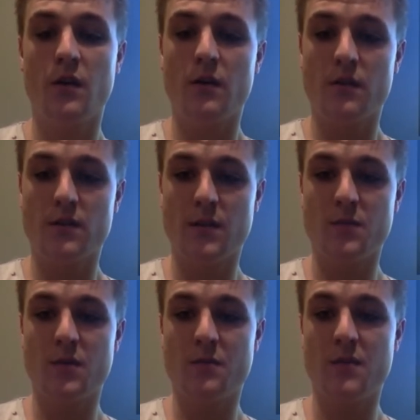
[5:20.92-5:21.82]
The Slip
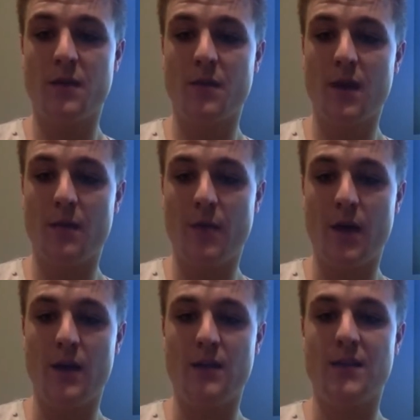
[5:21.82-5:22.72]
Slop Slap
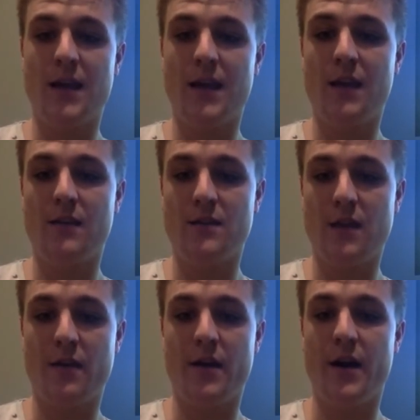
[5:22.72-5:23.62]
campaign is lacking in this
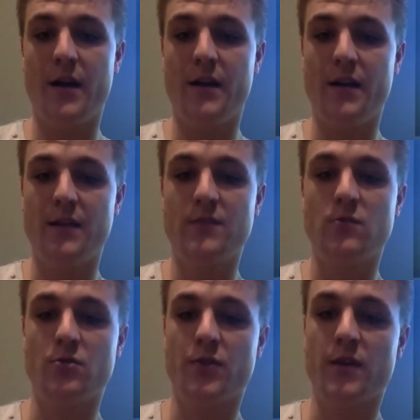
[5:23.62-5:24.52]
area and needs to
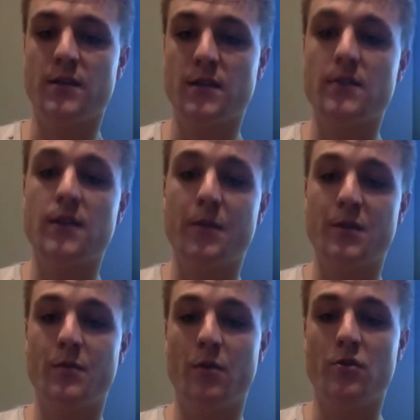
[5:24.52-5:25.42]
address that some
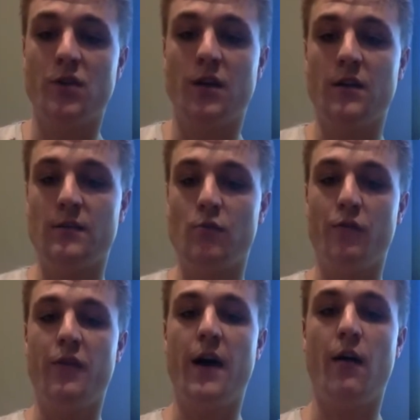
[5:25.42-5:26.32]
exposure is good
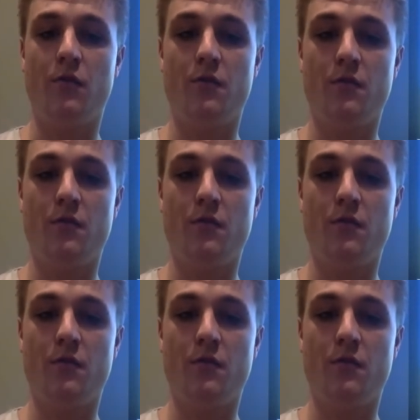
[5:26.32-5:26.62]
for health.